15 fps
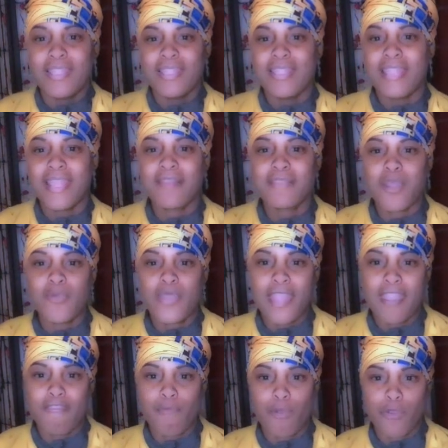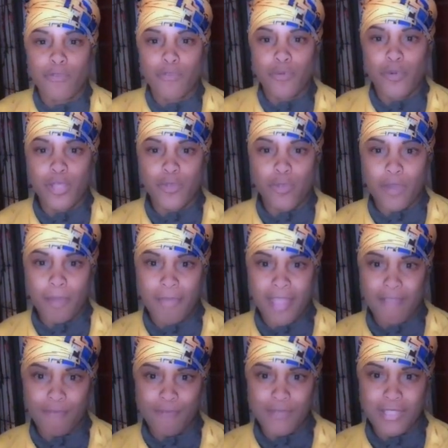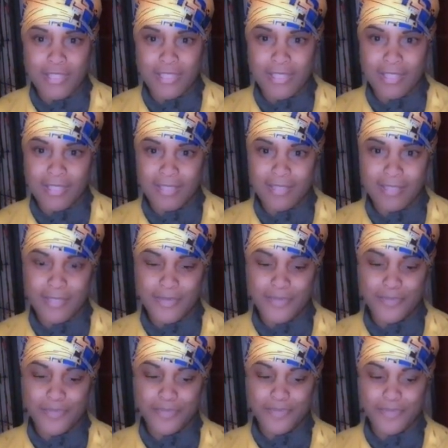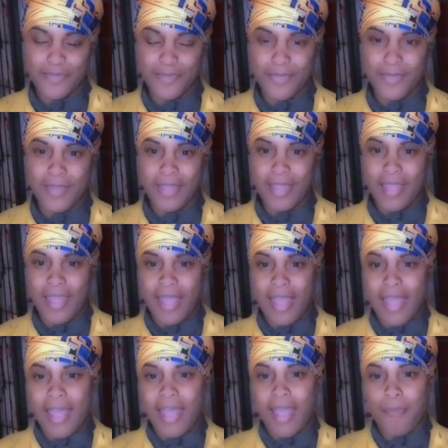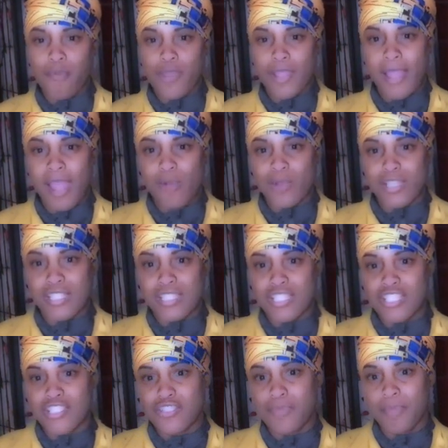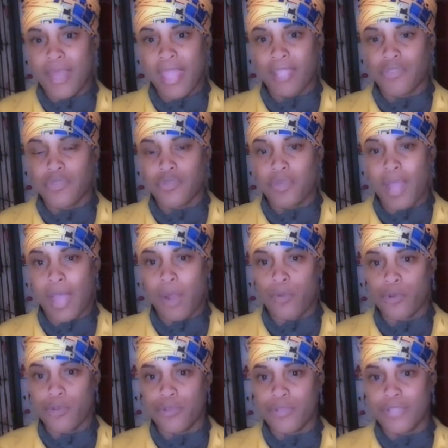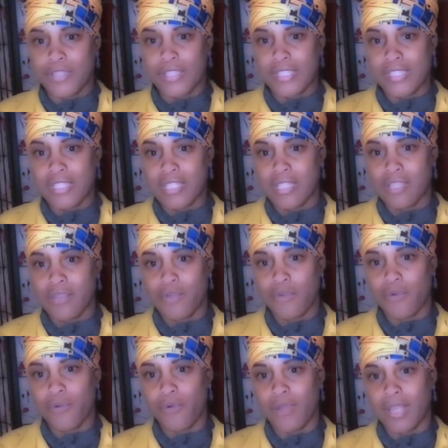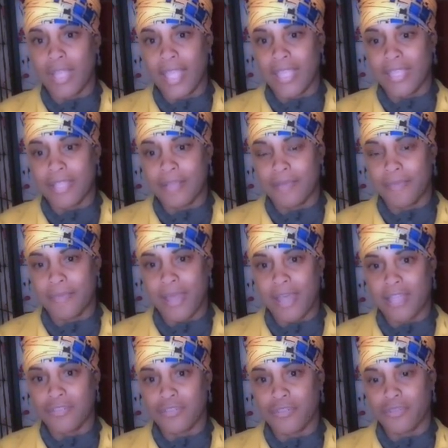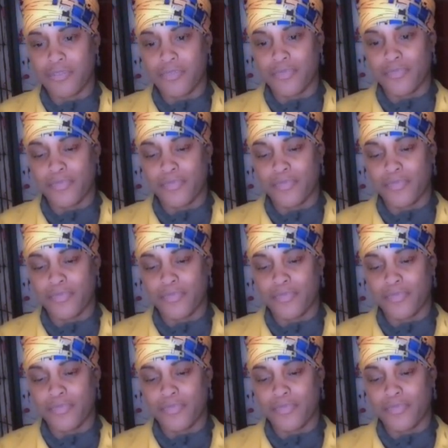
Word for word: Now that we have worked on what mindfulness is, I bring our attention back to our sitting or laying posture.